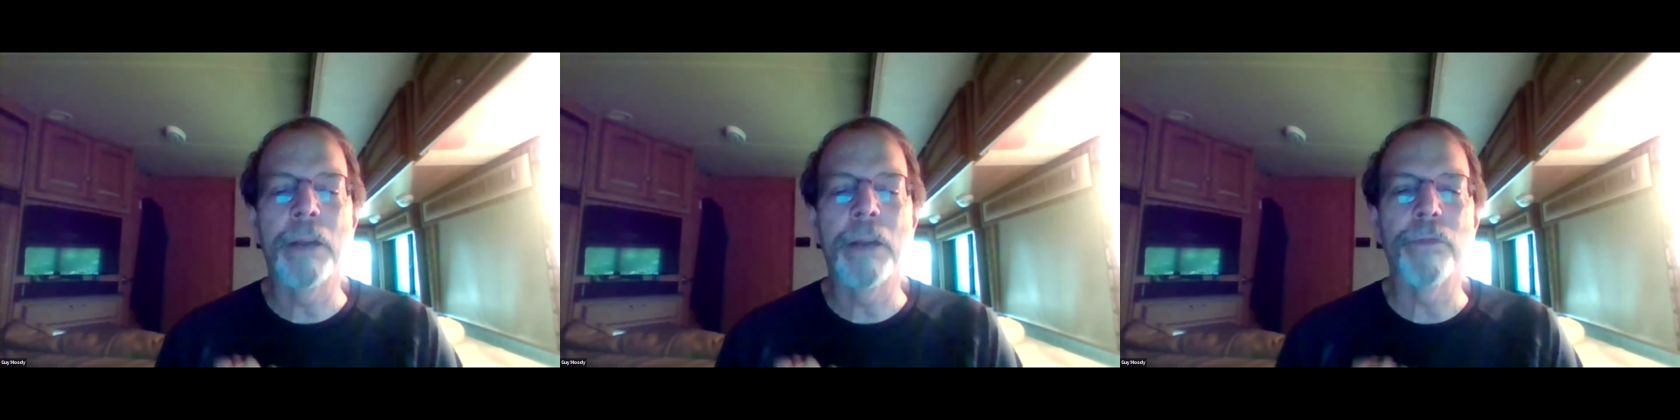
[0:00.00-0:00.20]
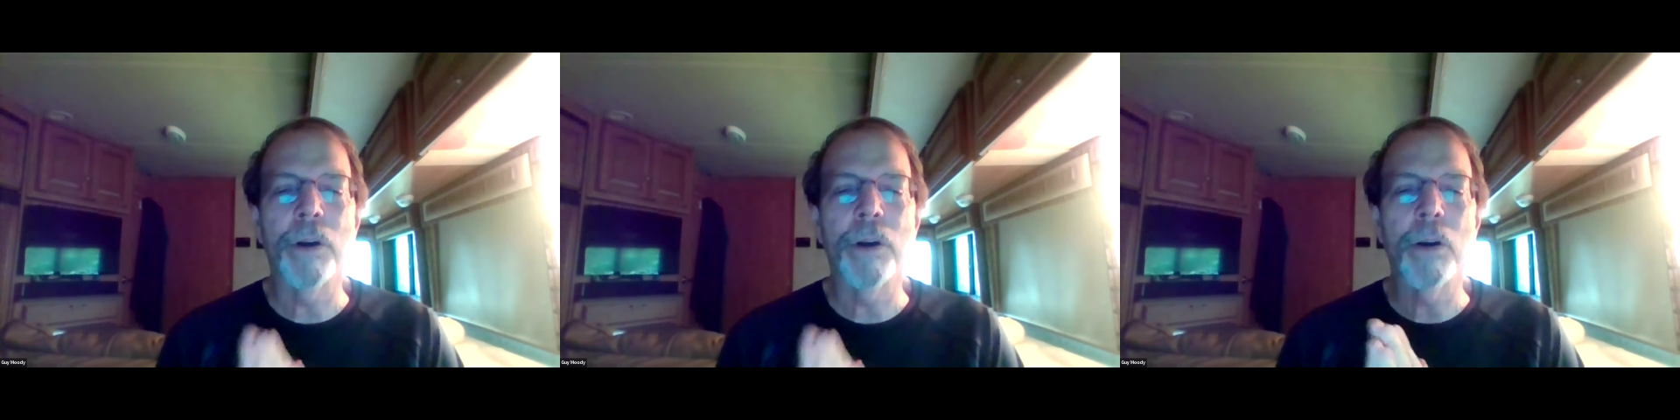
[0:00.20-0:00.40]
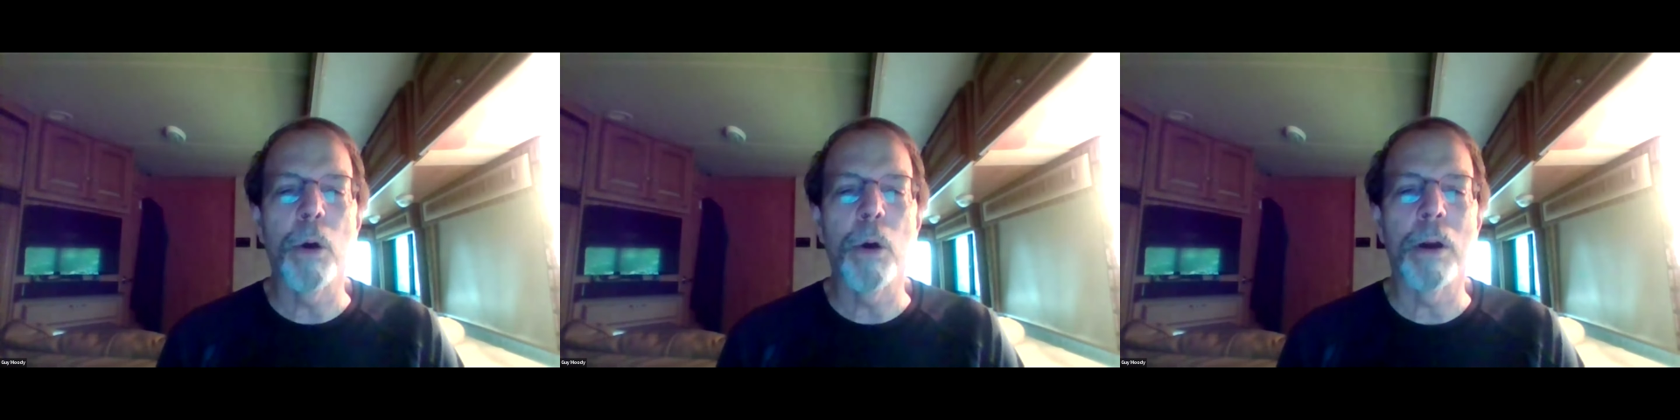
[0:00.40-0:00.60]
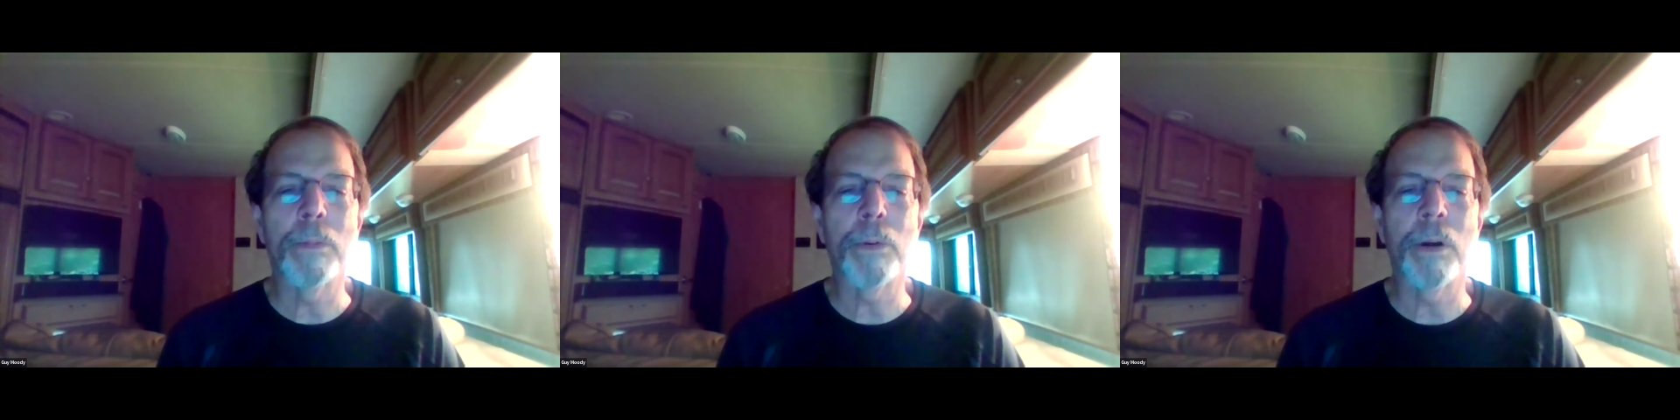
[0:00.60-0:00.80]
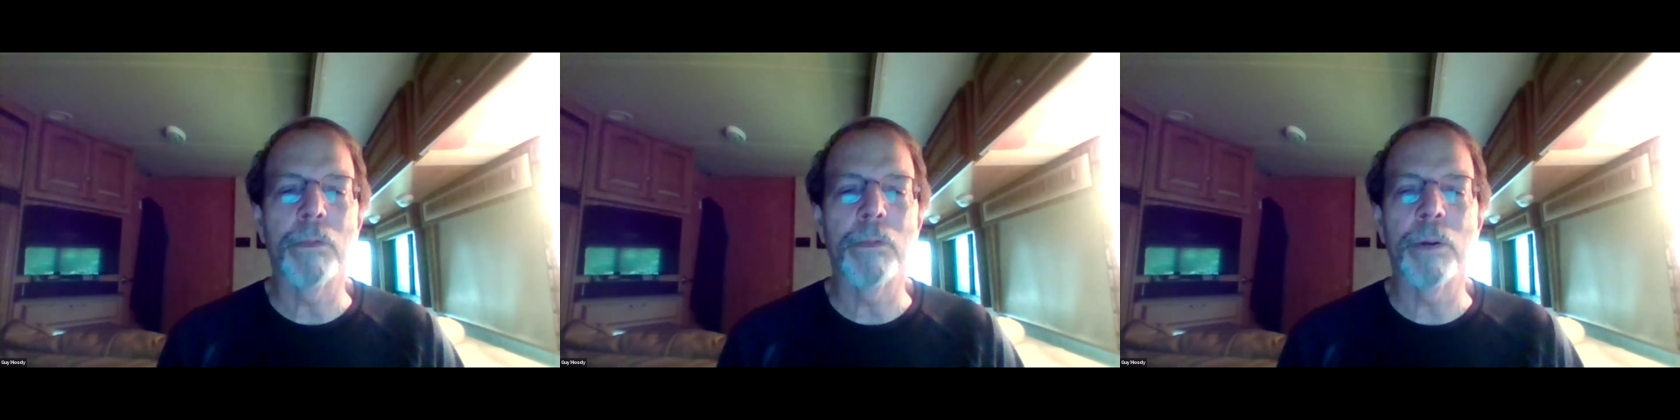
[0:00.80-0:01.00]
and then for
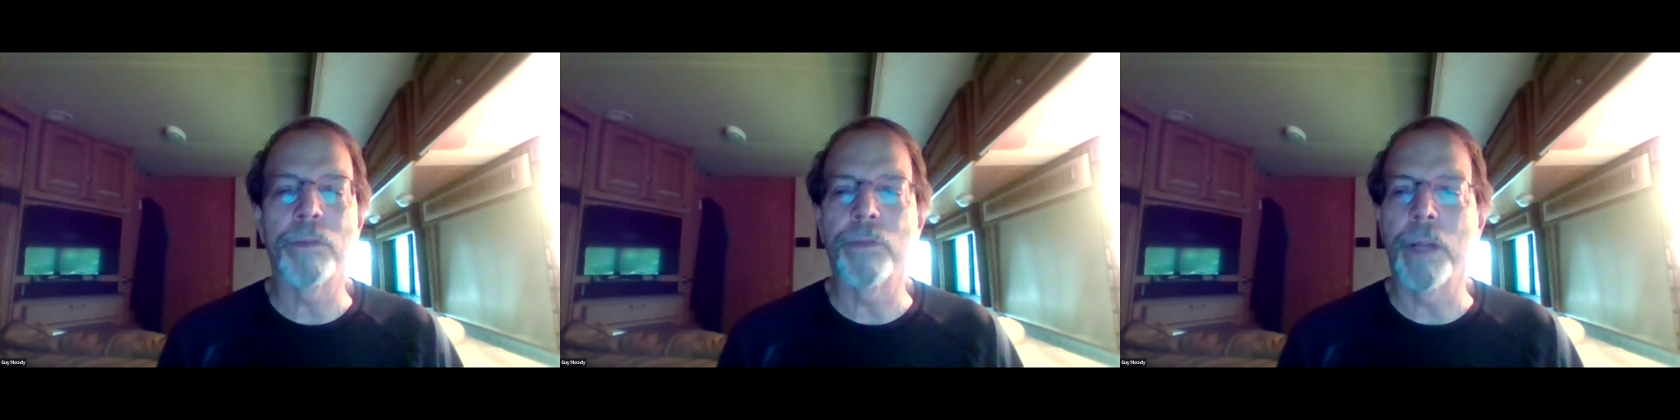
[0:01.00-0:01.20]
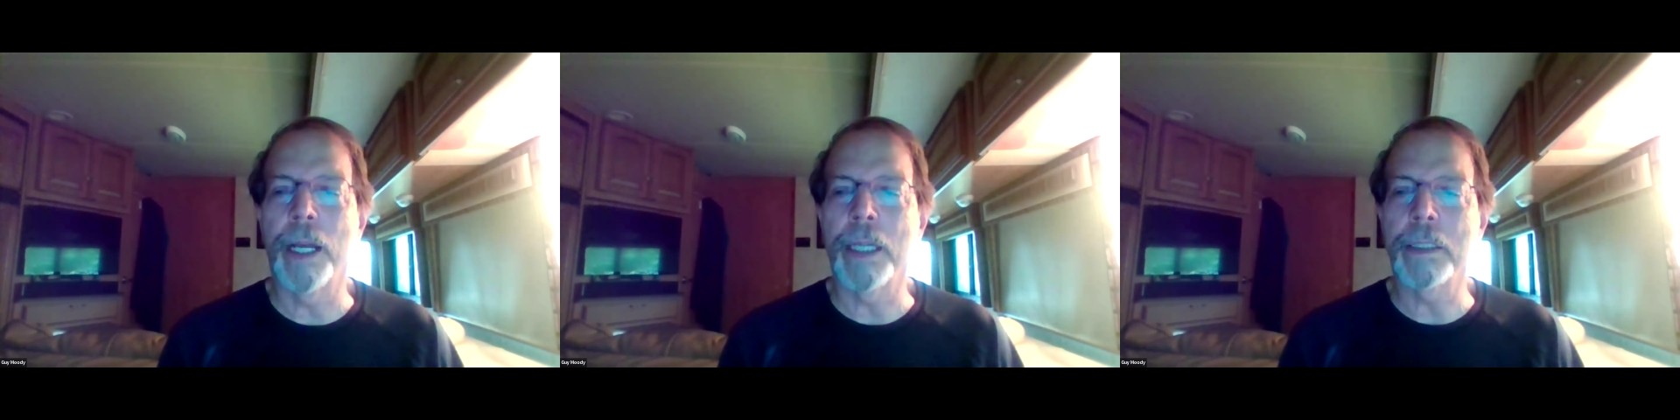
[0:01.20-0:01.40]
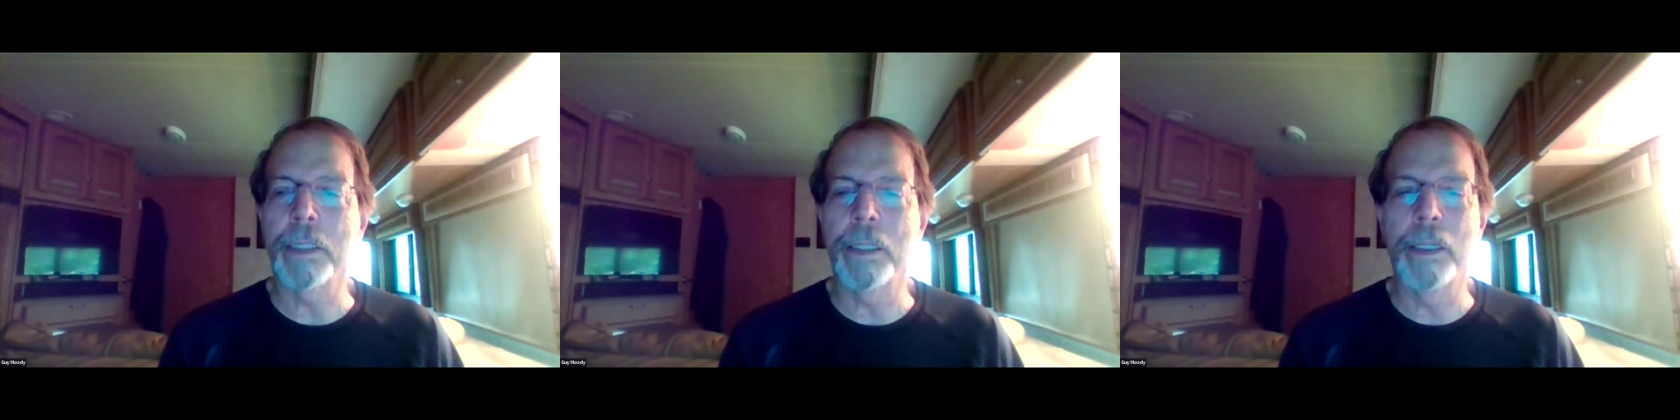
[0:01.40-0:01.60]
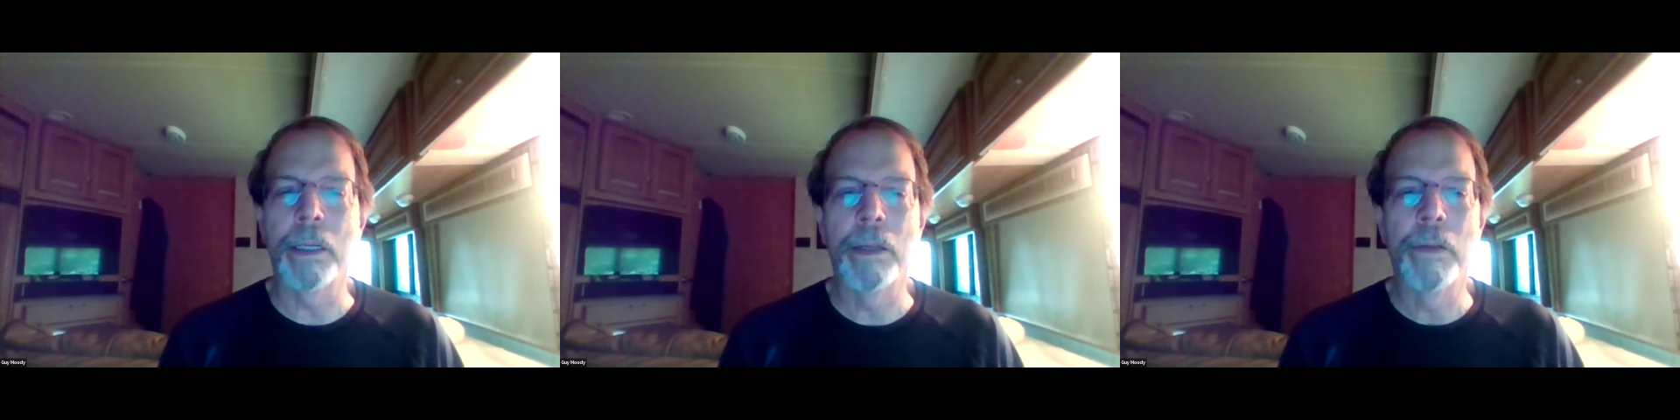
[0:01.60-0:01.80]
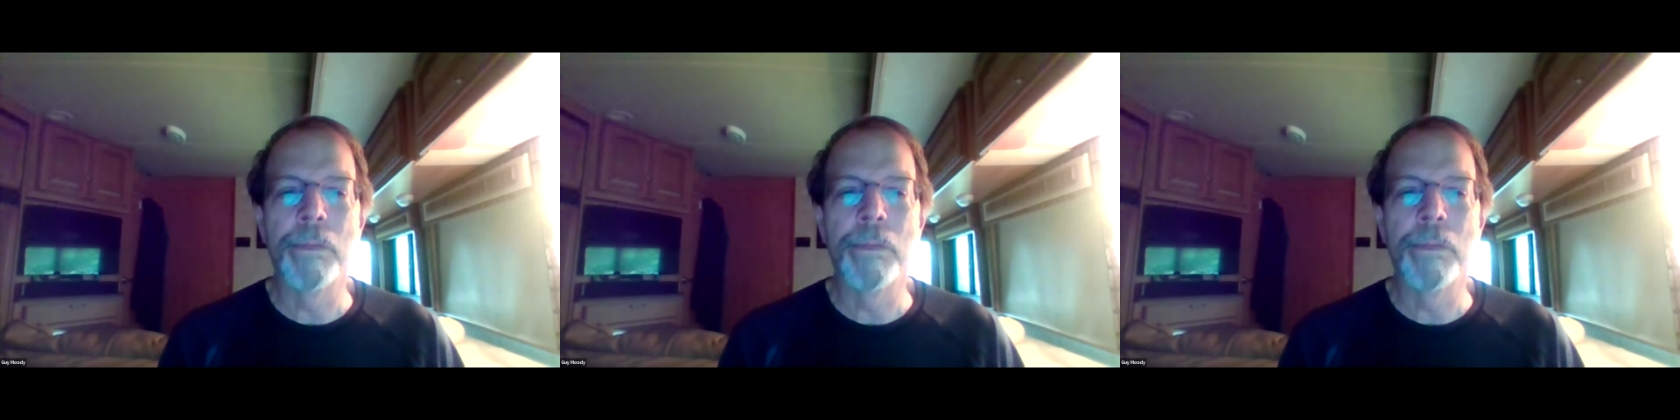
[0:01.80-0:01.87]
corporate reflection.